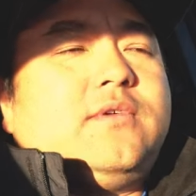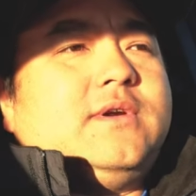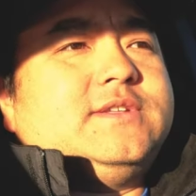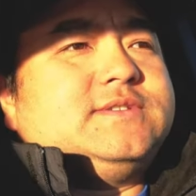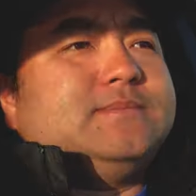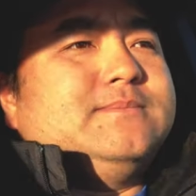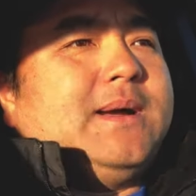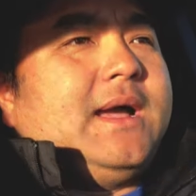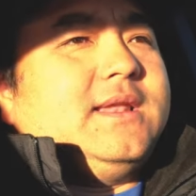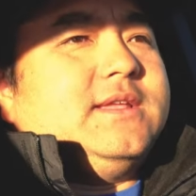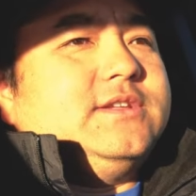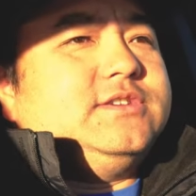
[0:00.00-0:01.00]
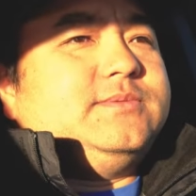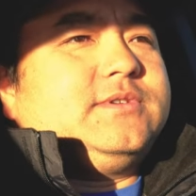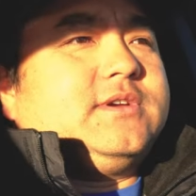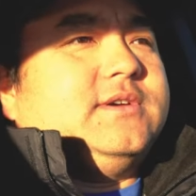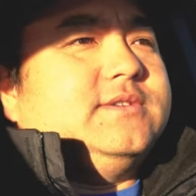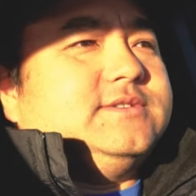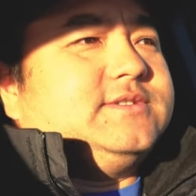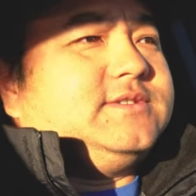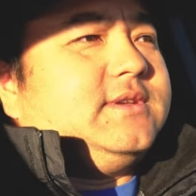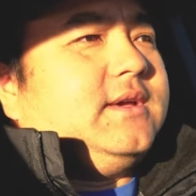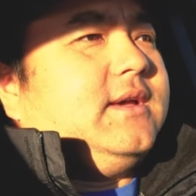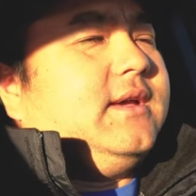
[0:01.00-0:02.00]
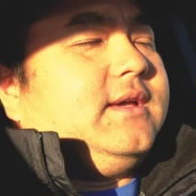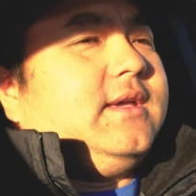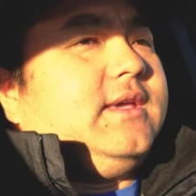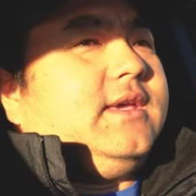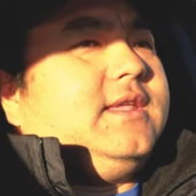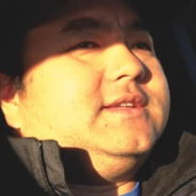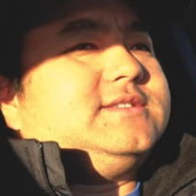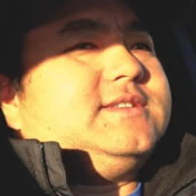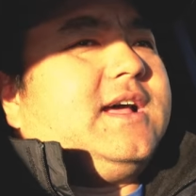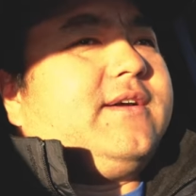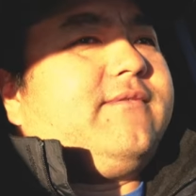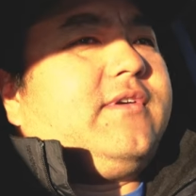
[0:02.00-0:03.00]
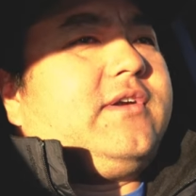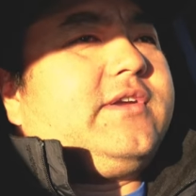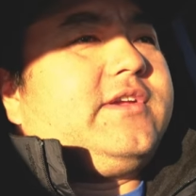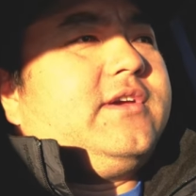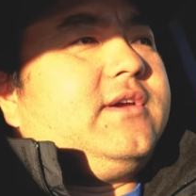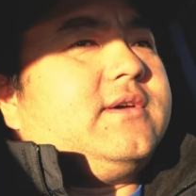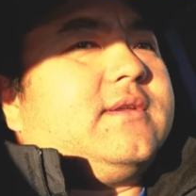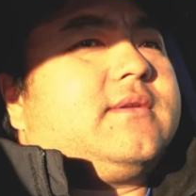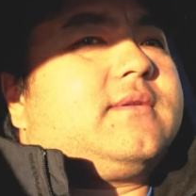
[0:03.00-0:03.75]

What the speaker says: for its mileage because it is not very good.